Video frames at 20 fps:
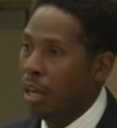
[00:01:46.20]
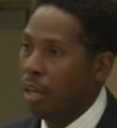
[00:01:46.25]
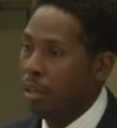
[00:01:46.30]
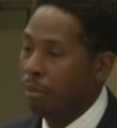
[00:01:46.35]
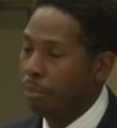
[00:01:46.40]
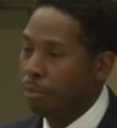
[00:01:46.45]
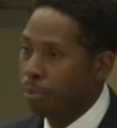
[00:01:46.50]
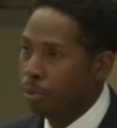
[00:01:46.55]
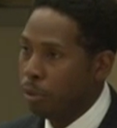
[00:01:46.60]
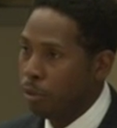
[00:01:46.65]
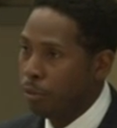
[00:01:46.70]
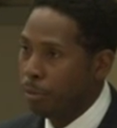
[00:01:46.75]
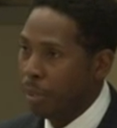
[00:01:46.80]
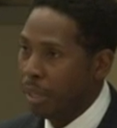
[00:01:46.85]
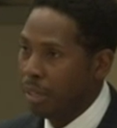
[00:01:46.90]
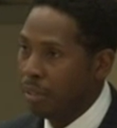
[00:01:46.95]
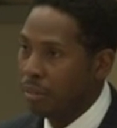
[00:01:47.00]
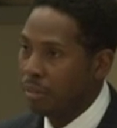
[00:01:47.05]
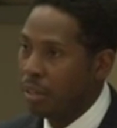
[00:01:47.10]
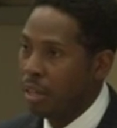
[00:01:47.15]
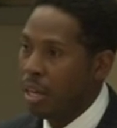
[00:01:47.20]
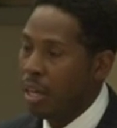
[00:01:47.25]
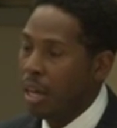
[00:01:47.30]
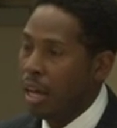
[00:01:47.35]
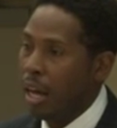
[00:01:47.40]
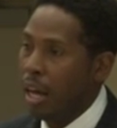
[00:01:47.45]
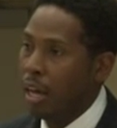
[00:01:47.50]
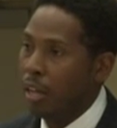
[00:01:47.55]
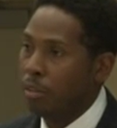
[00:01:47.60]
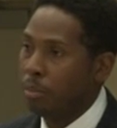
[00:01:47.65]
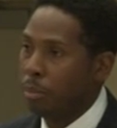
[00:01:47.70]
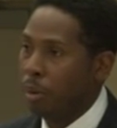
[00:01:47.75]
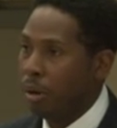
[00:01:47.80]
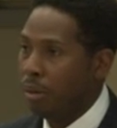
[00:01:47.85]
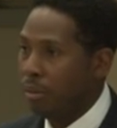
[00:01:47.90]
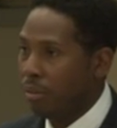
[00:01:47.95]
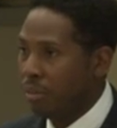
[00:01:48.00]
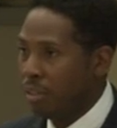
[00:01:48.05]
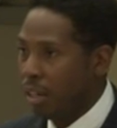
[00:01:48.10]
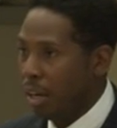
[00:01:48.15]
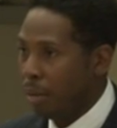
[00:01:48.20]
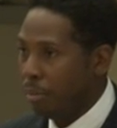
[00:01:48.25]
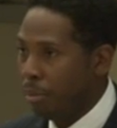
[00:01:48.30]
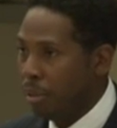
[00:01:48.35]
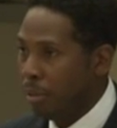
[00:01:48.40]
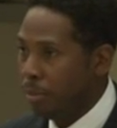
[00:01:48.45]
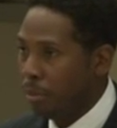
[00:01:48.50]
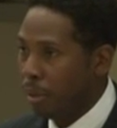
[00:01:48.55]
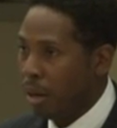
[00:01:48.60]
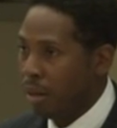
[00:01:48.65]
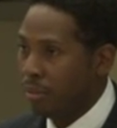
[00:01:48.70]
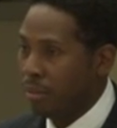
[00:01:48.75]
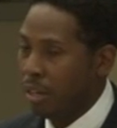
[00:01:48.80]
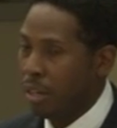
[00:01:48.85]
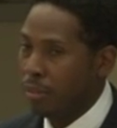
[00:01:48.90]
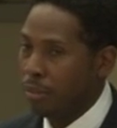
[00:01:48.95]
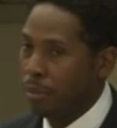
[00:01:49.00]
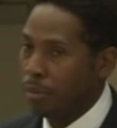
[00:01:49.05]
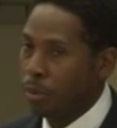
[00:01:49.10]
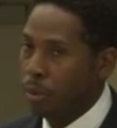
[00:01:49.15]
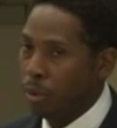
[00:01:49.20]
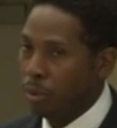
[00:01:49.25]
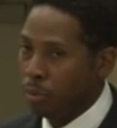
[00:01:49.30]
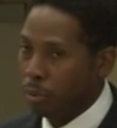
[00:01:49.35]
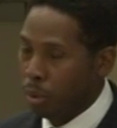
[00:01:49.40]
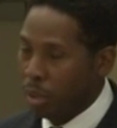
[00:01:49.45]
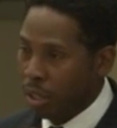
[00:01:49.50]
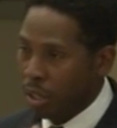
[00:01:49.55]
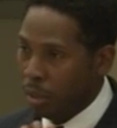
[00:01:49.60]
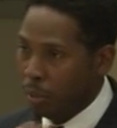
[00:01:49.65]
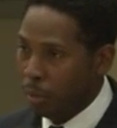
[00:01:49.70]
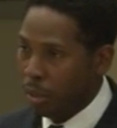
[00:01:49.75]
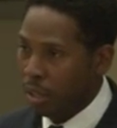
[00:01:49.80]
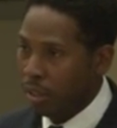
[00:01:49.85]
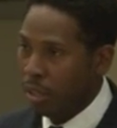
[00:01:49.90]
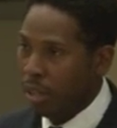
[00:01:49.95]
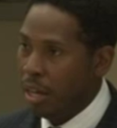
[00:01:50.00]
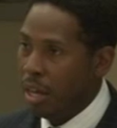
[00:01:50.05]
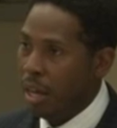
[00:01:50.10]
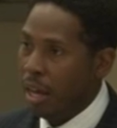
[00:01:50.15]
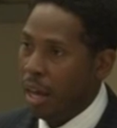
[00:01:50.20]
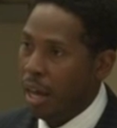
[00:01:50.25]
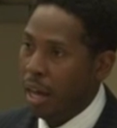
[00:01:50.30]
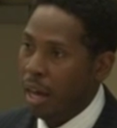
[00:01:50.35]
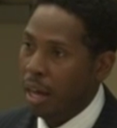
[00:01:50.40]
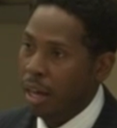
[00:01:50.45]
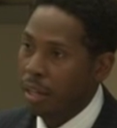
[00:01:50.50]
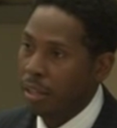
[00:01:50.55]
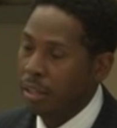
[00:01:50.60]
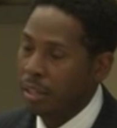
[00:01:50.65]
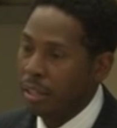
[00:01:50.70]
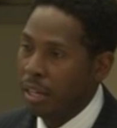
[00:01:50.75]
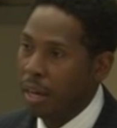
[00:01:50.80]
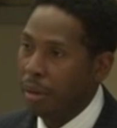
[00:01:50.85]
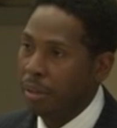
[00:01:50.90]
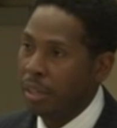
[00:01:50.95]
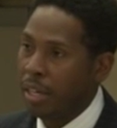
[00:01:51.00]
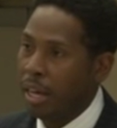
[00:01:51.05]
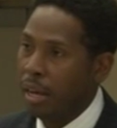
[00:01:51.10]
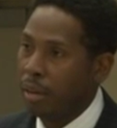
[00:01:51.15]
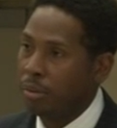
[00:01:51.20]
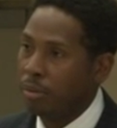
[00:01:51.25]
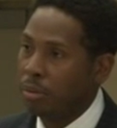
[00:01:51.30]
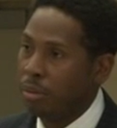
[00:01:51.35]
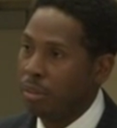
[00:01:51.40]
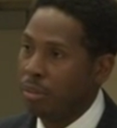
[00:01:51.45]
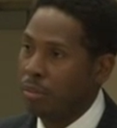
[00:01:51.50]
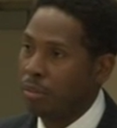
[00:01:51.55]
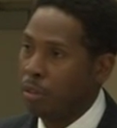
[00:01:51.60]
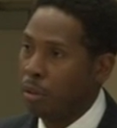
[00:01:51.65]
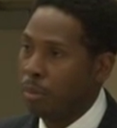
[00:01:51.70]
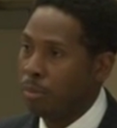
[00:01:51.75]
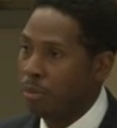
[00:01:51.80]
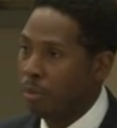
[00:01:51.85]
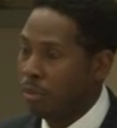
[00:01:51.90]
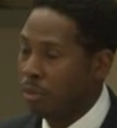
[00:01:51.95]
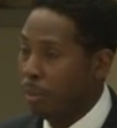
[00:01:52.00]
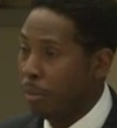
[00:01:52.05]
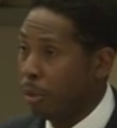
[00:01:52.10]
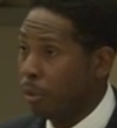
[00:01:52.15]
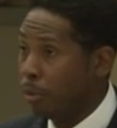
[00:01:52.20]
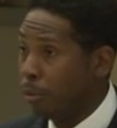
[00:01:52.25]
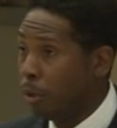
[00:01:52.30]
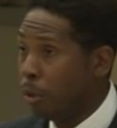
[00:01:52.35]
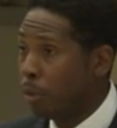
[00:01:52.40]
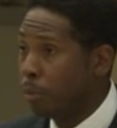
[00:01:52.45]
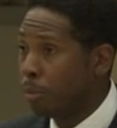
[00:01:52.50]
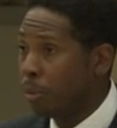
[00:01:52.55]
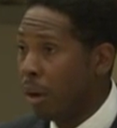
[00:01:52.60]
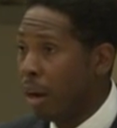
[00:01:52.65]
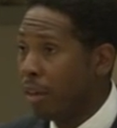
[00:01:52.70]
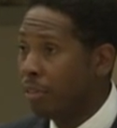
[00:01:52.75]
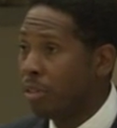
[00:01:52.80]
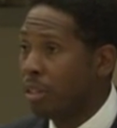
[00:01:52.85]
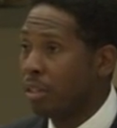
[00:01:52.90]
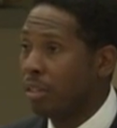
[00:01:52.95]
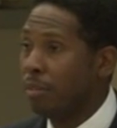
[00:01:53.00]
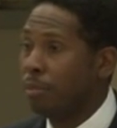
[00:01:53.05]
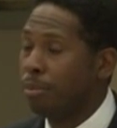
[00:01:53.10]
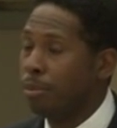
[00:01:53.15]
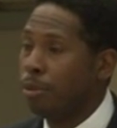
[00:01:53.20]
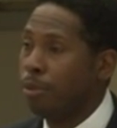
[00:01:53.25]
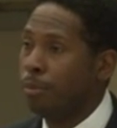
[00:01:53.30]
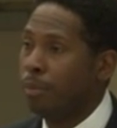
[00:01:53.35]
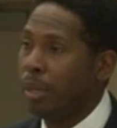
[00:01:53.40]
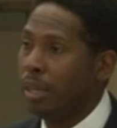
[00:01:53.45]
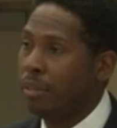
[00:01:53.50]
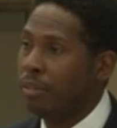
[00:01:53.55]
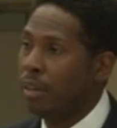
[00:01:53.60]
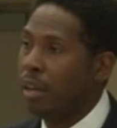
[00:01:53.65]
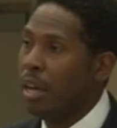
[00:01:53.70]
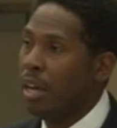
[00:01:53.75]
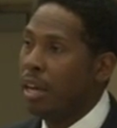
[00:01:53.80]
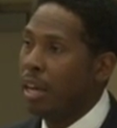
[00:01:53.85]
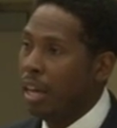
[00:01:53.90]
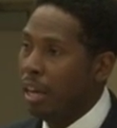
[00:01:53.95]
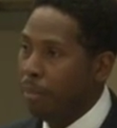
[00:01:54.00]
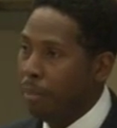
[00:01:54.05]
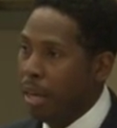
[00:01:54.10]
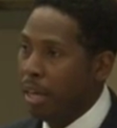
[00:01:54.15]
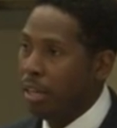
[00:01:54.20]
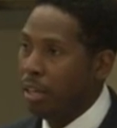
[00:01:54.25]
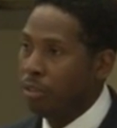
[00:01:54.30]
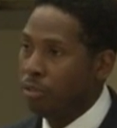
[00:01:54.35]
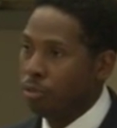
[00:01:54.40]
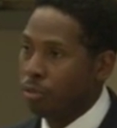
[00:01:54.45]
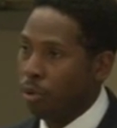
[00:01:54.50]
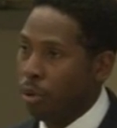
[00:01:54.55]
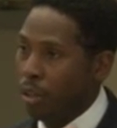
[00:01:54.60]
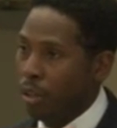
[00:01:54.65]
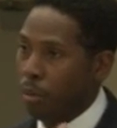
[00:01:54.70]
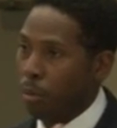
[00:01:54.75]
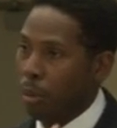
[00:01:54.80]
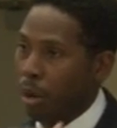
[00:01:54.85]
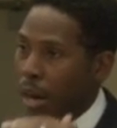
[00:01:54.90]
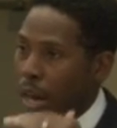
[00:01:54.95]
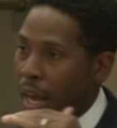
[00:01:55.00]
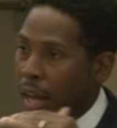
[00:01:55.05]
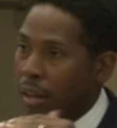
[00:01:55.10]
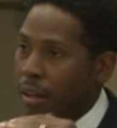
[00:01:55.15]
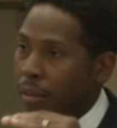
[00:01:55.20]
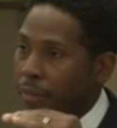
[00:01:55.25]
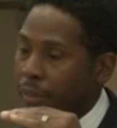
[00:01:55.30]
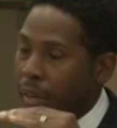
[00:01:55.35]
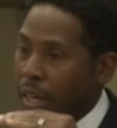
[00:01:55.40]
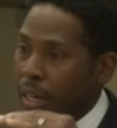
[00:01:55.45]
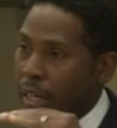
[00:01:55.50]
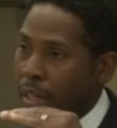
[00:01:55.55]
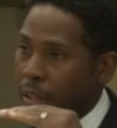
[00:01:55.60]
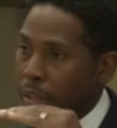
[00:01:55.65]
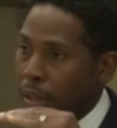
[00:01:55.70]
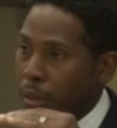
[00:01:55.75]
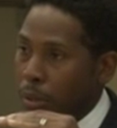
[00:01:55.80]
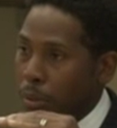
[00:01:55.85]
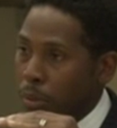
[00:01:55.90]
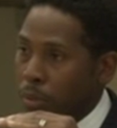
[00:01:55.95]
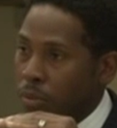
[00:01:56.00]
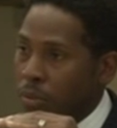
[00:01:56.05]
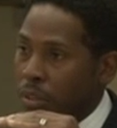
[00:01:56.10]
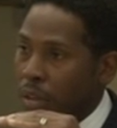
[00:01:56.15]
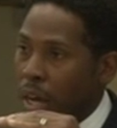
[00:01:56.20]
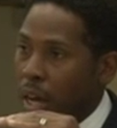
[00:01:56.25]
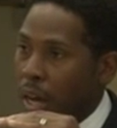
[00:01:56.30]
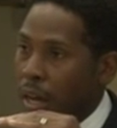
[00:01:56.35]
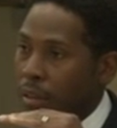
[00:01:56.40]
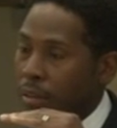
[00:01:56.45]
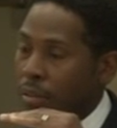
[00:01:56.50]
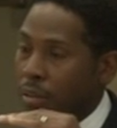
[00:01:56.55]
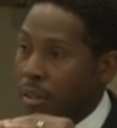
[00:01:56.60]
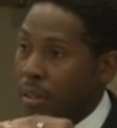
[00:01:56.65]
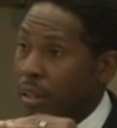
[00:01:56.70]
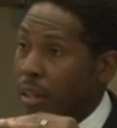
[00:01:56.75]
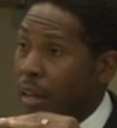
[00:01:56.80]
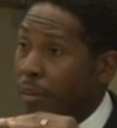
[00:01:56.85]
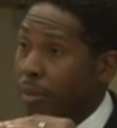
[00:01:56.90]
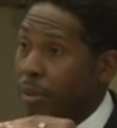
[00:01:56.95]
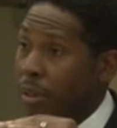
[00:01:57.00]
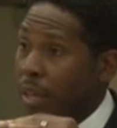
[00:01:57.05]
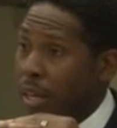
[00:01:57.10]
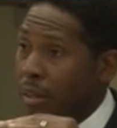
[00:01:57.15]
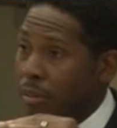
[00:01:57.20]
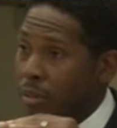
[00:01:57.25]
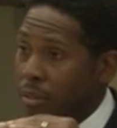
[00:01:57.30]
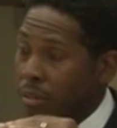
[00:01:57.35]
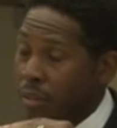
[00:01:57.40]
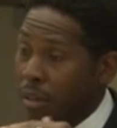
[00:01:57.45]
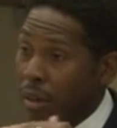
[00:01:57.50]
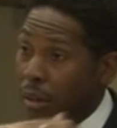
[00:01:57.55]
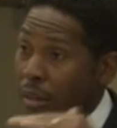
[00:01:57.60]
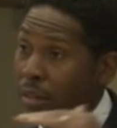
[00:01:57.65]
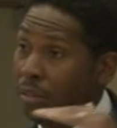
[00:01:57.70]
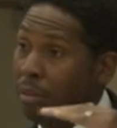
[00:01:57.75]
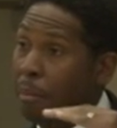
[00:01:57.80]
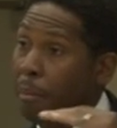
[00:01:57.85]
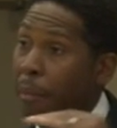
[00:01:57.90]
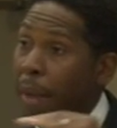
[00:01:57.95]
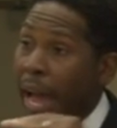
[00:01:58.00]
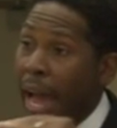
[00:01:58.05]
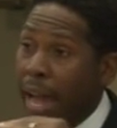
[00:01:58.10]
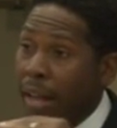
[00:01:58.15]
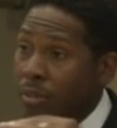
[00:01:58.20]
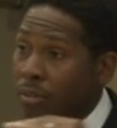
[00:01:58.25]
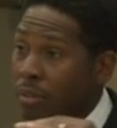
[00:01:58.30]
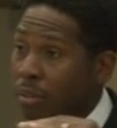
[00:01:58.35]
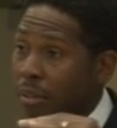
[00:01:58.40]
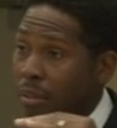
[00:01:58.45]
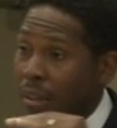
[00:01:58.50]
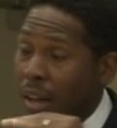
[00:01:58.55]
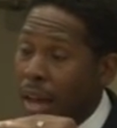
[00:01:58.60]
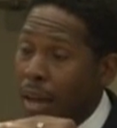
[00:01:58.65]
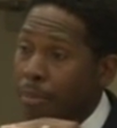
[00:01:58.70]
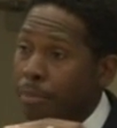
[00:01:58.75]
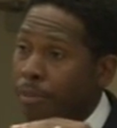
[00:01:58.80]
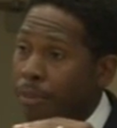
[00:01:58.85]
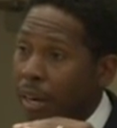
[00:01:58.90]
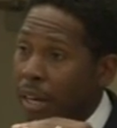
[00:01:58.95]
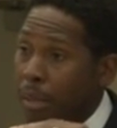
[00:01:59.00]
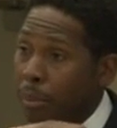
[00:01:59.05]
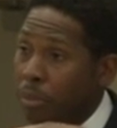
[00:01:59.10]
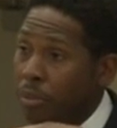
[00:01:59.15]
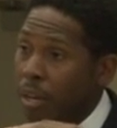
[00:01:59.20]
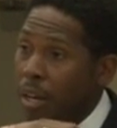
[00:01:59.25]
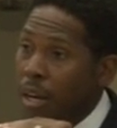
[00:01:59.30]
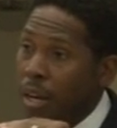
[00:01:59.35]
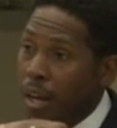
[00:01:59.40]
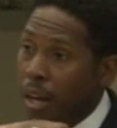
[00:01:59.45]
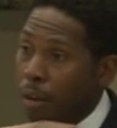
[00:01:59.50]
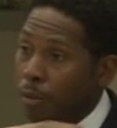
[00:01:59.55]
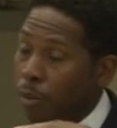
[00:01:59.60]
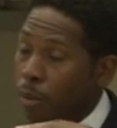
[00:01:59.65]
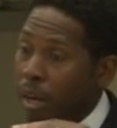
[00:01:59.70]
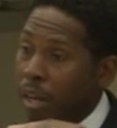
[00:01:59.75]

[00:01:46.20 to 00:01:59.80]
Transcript: improvements as part of the CIP process, of course working with the County Council in terms of some of the road project improvements and making sure that we're elevating those to the level necessary to match the timeframes of